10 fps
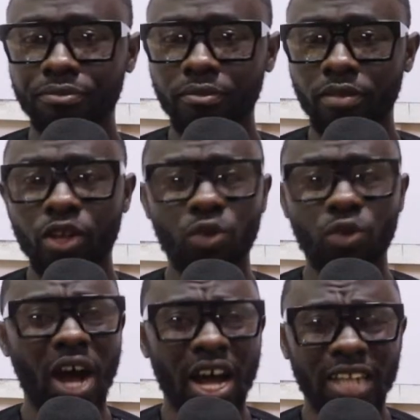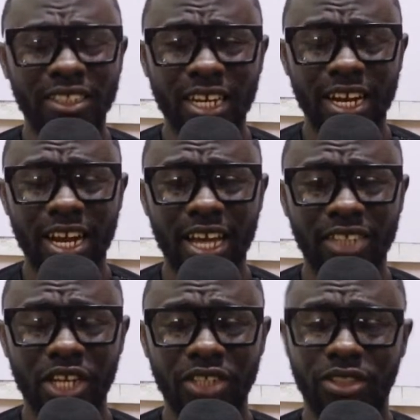you are attending
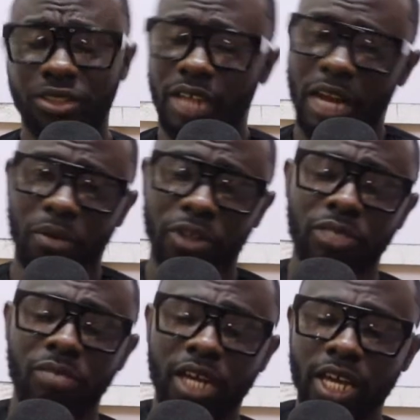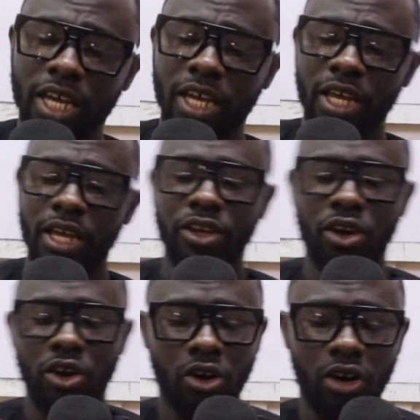lectures and possibly
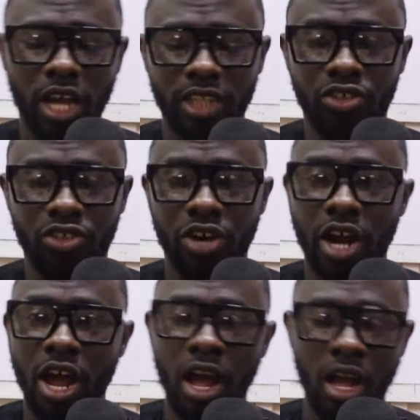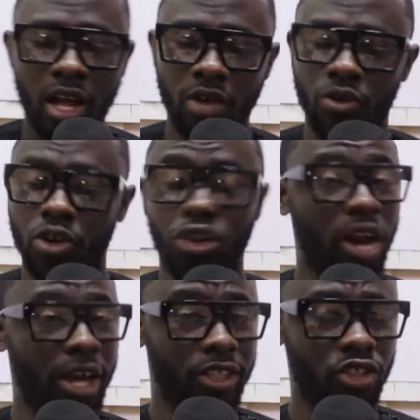your lecturer your
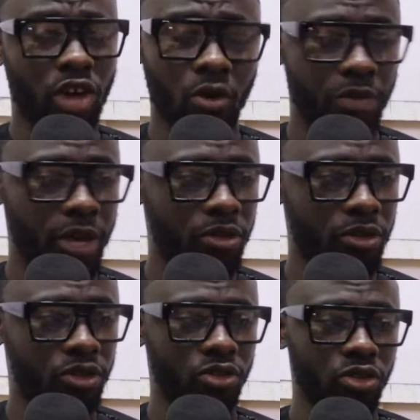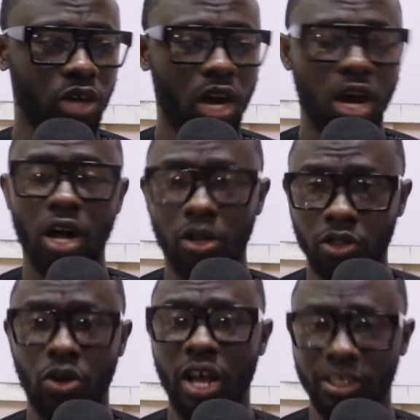lecturer will be able to uh, also
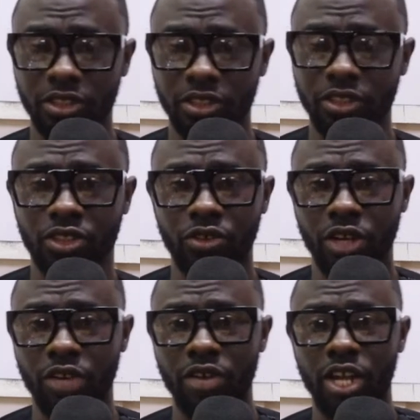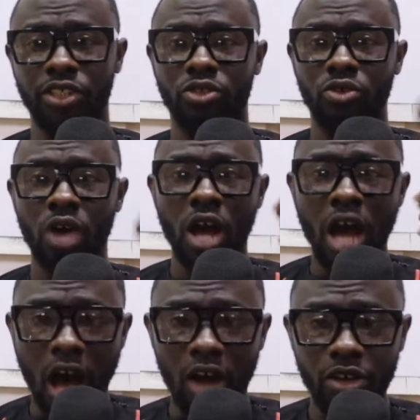assist you in relation to how
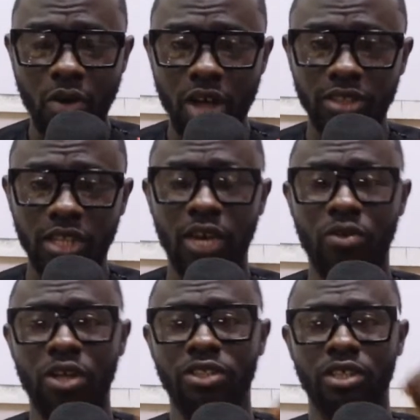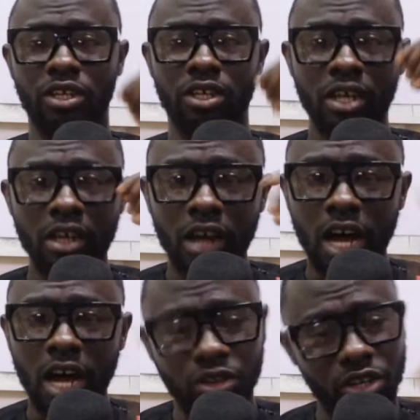you answer the question how
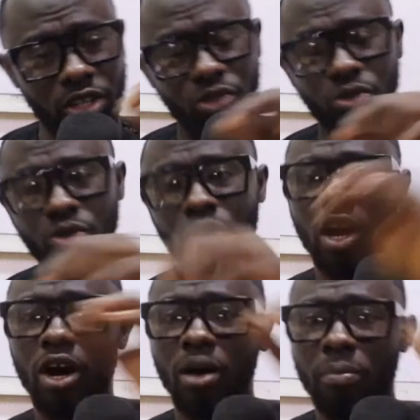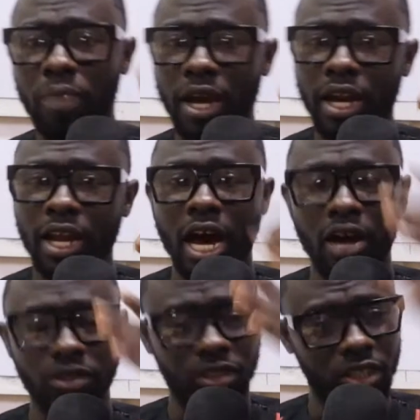you need to uh, pen it out
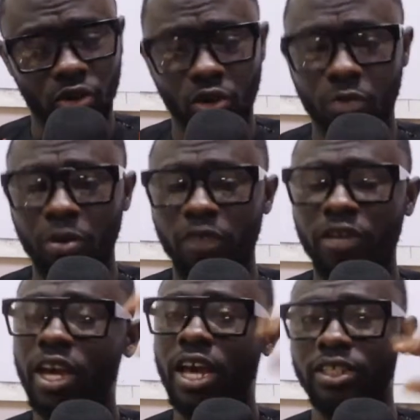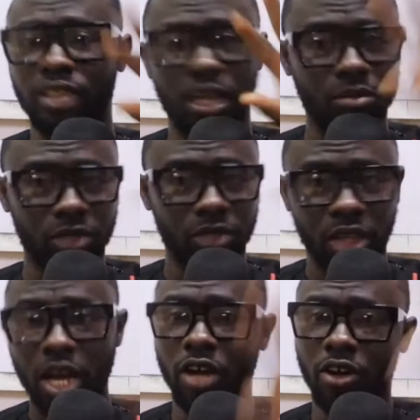the scope of the exams
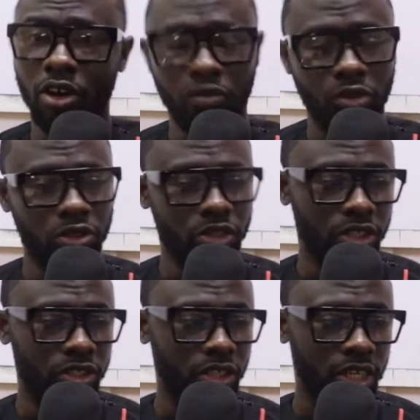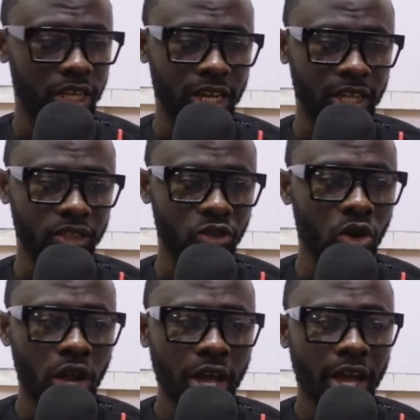and all of those things in that case so
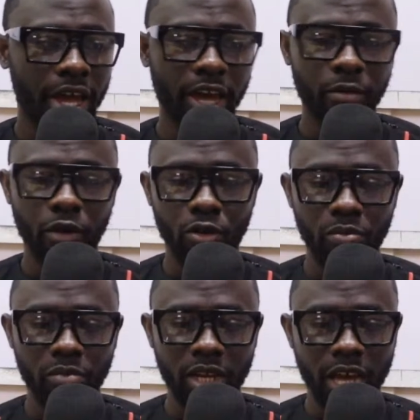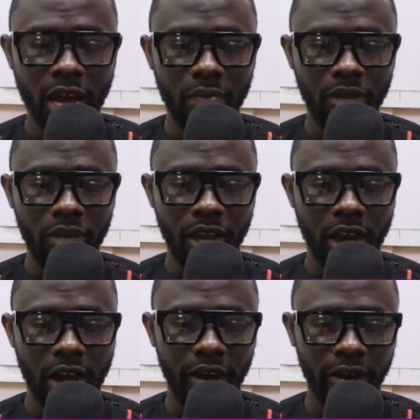cable media
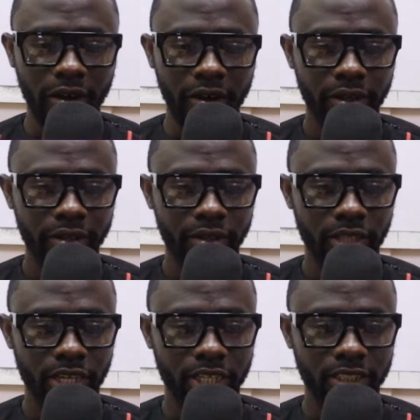pr that is the